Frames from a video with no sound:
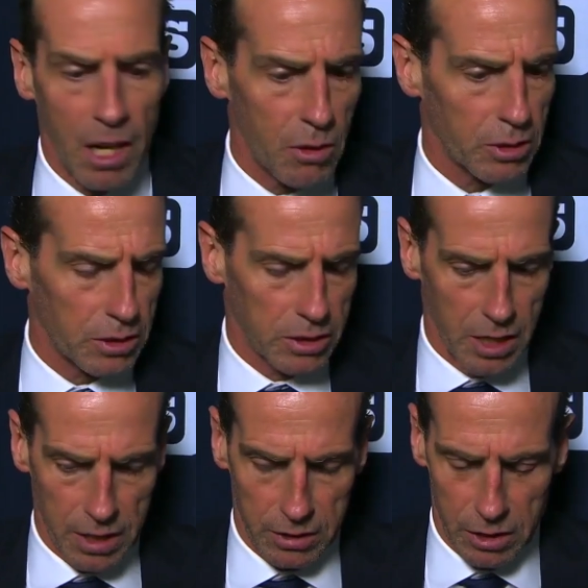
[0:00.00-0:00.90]
No, oh,
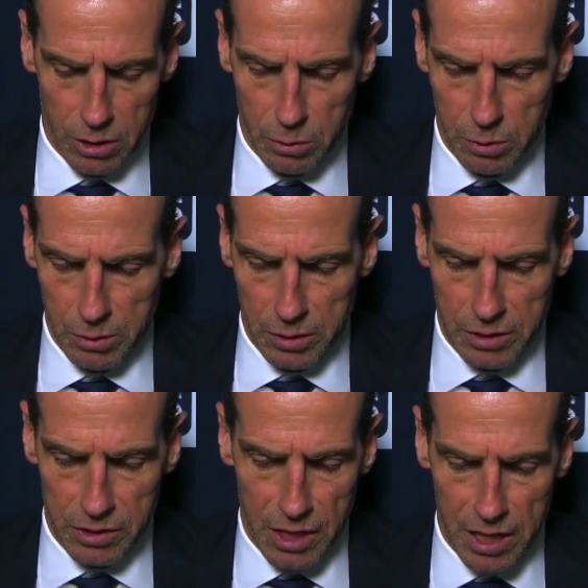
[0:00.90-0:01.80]
it, not, you know,
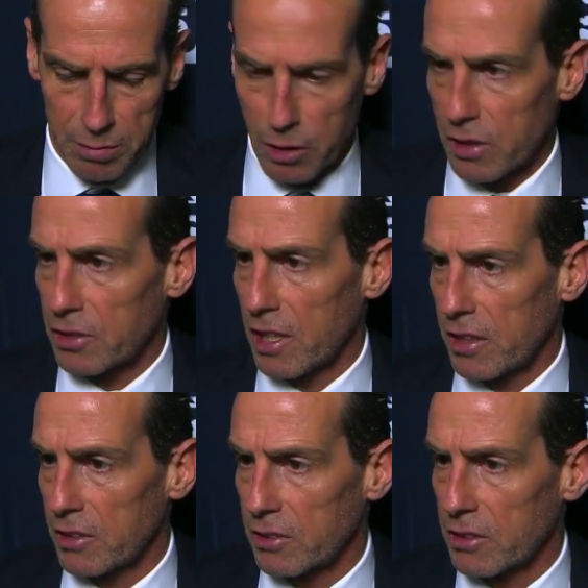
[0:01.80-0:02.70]
it's not up to our
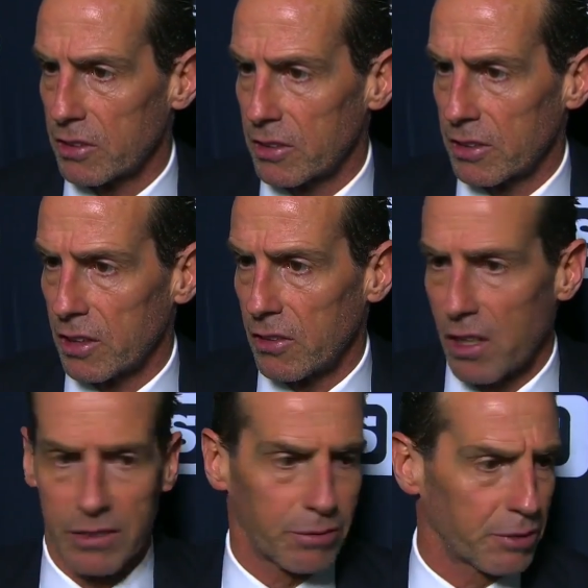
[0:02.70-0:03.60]
standards. You know,
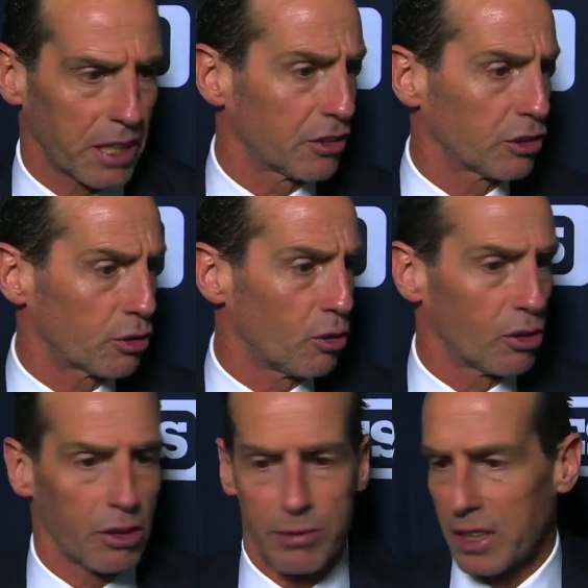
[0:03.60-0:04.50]
our, forget the
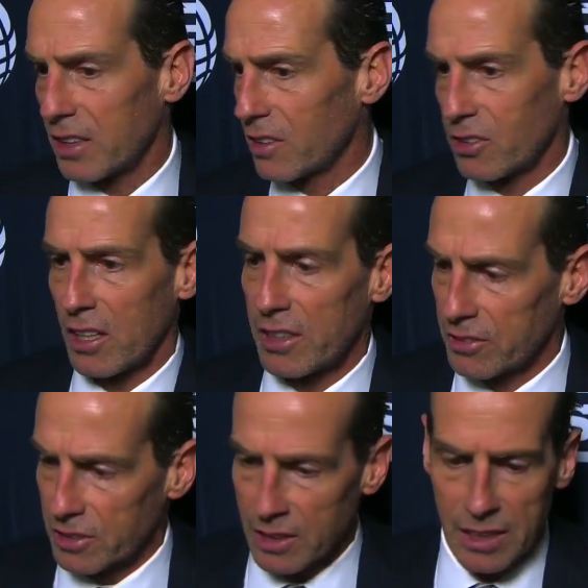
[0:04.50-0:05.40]
score, forget the
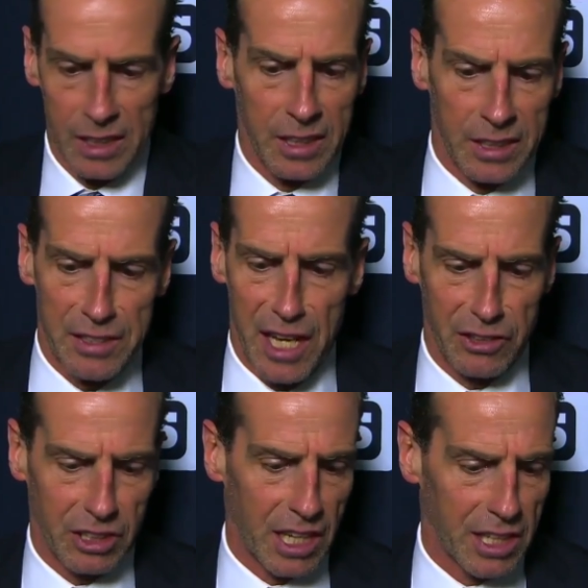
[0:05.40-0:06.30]
Suns,
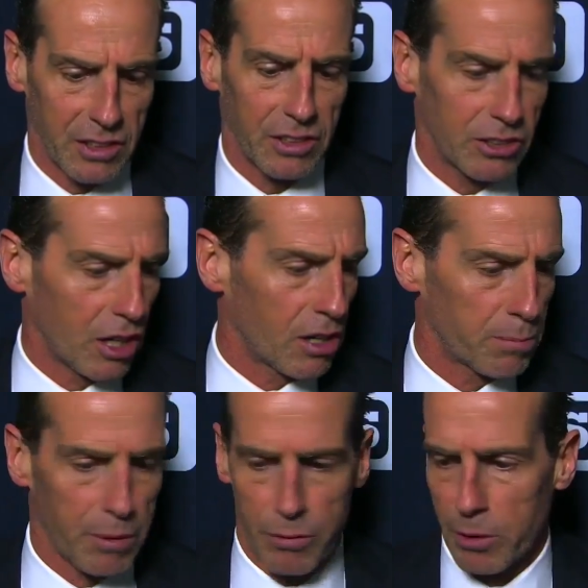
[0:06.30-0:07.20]
net standards, our
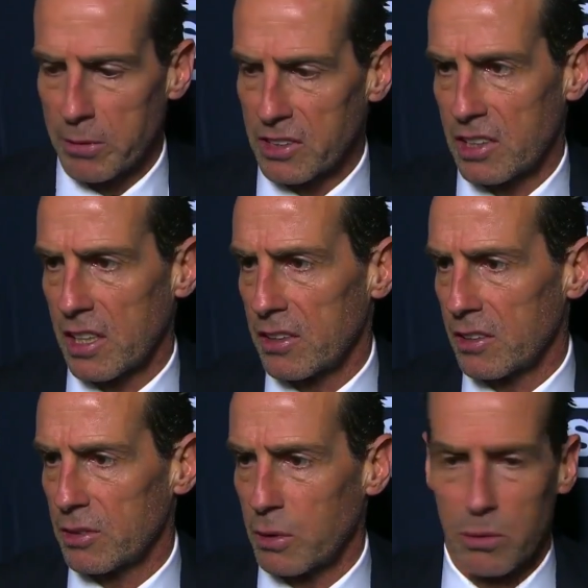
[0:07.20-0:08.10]
performance
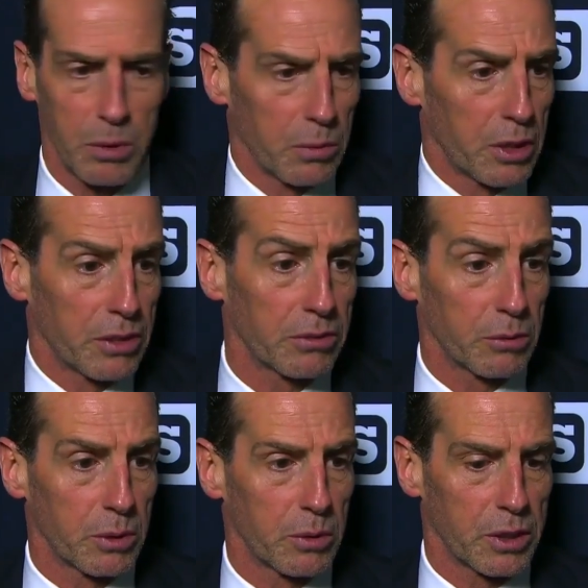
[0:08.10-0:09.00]
standards. We, we weren't
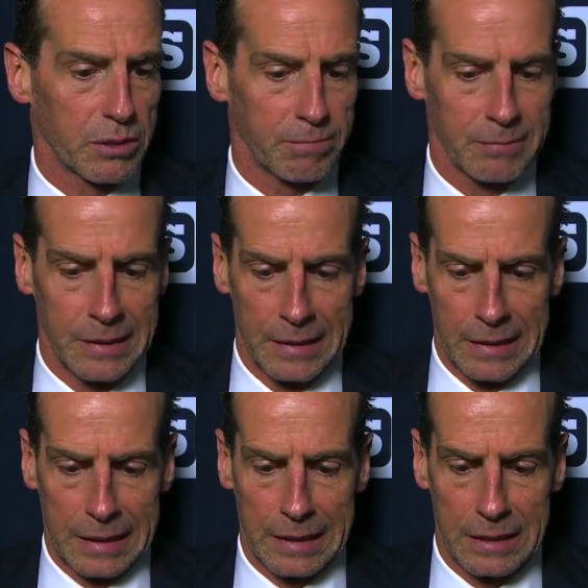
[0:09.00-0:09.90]
we weren't
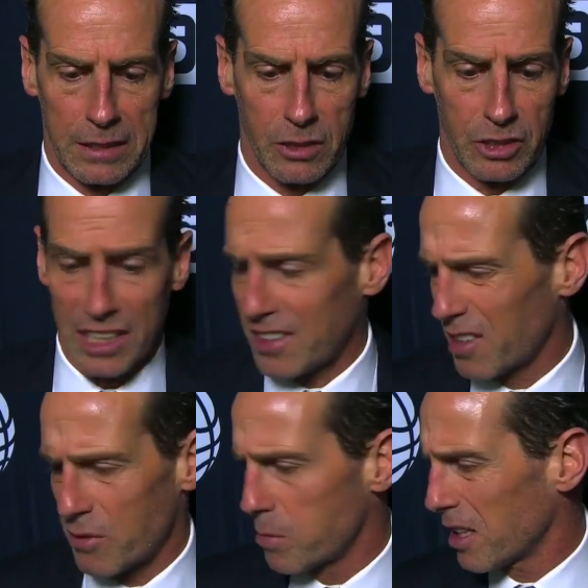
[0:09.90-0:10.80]
uh, close, and
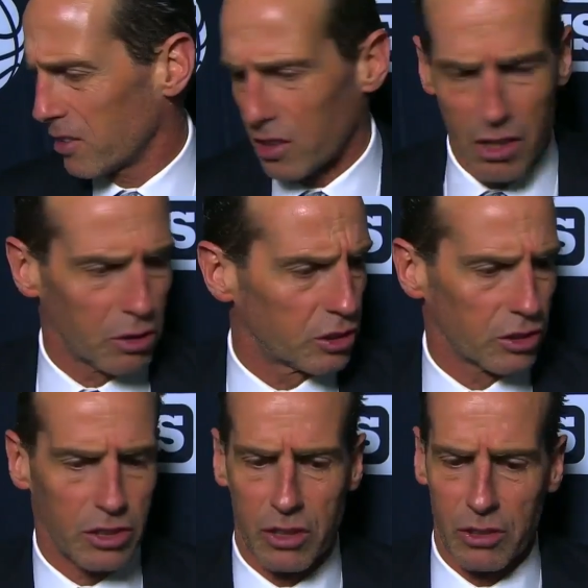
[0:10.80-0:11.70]
that's everybody. That's the
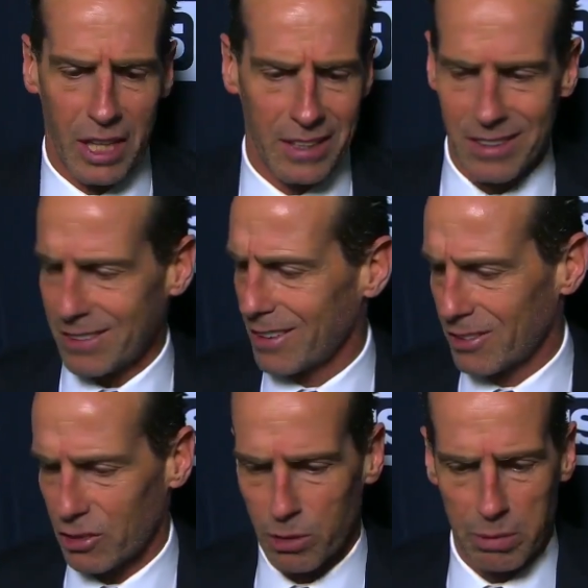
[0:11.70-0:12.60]
coaches too. That's that's
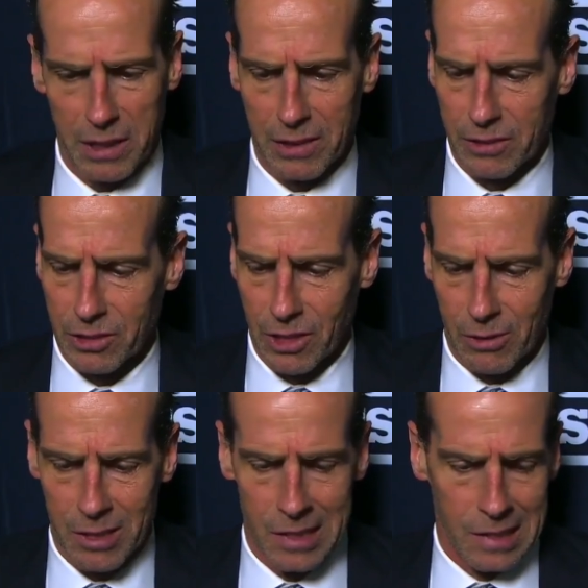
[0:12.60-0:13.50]
not just the players. So.